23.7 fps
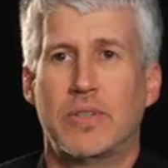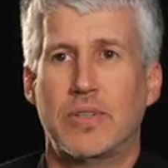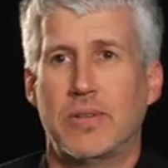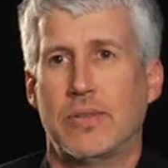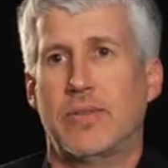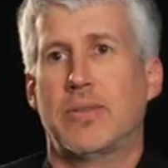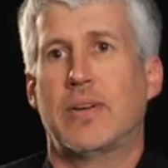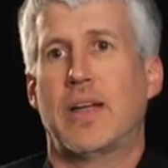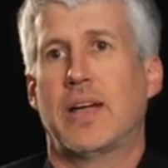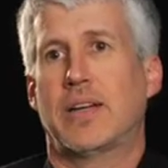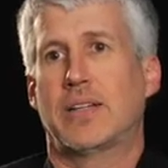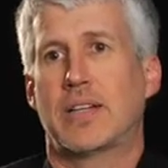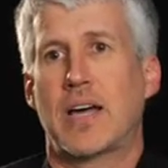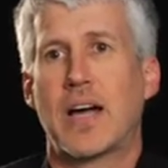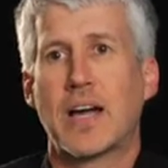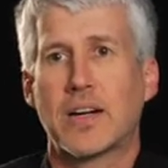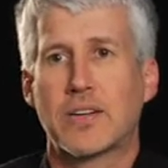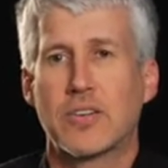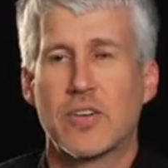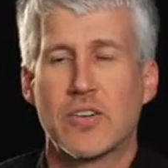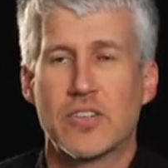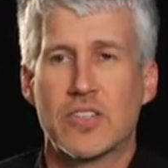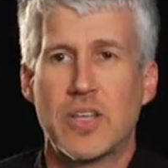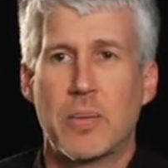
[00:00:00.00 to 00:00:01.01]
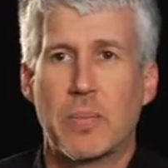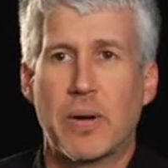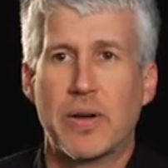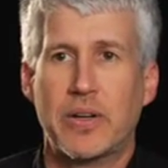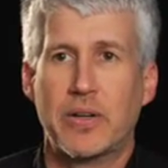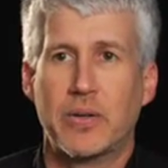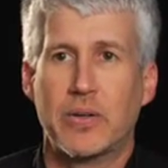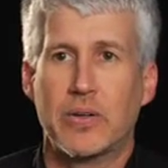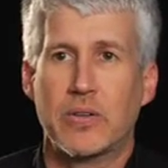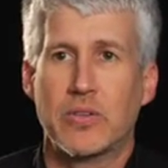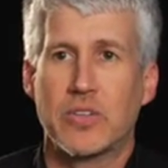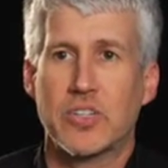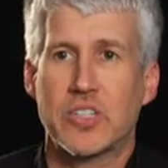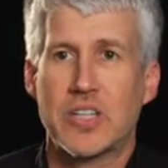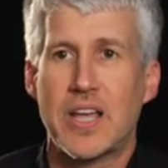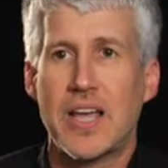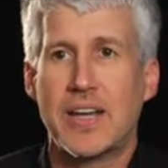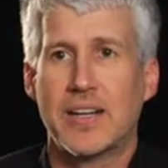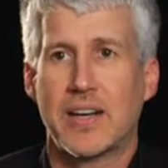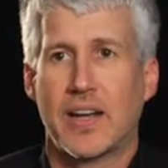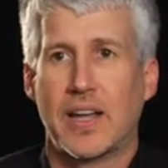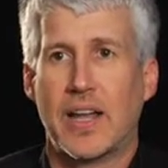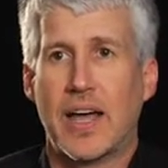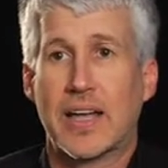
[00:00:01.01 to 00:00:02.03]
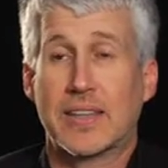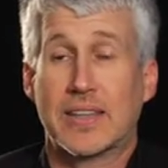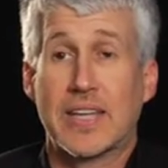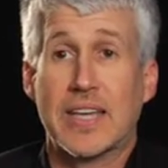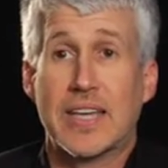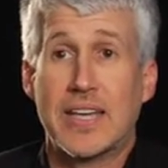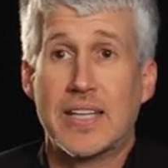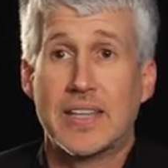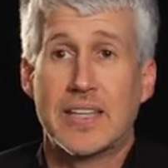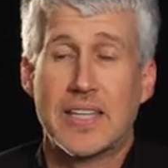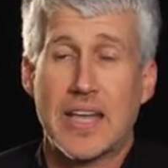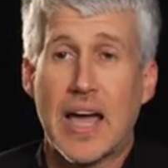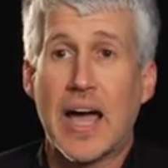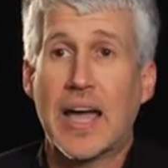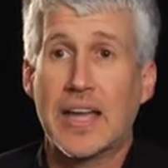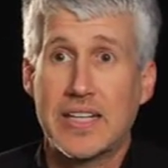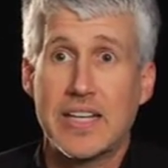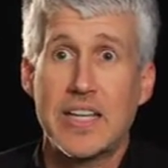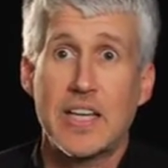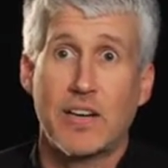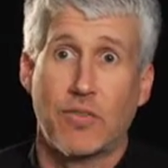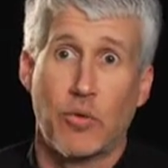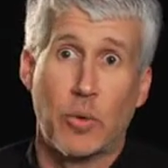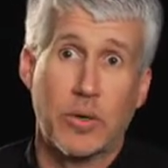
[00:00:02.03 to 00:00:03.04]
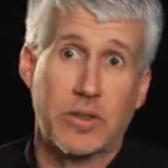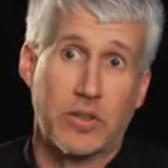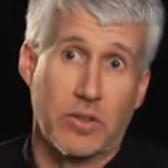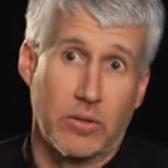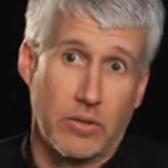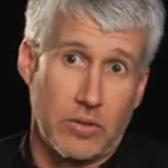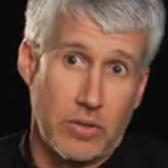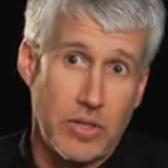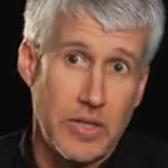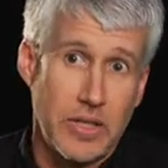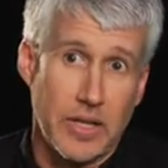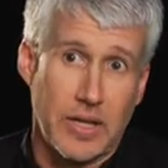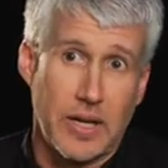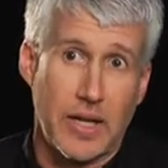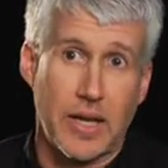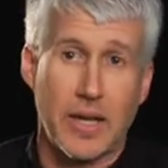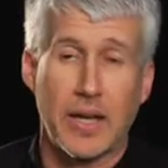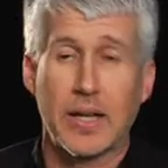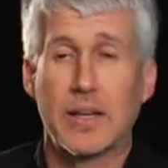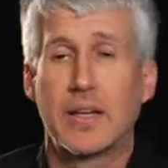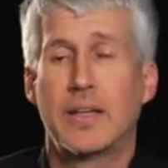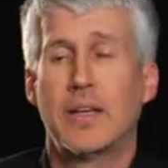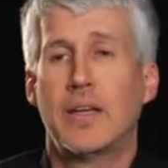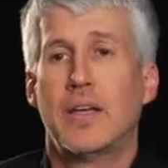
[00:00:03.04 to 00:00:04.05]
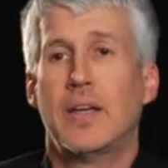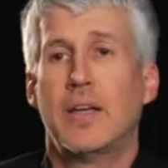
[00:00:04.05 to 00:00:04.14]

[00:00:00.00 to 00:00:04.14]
they're not doctors and they probably don't understand it a lot, they get the idea of what they're looking at.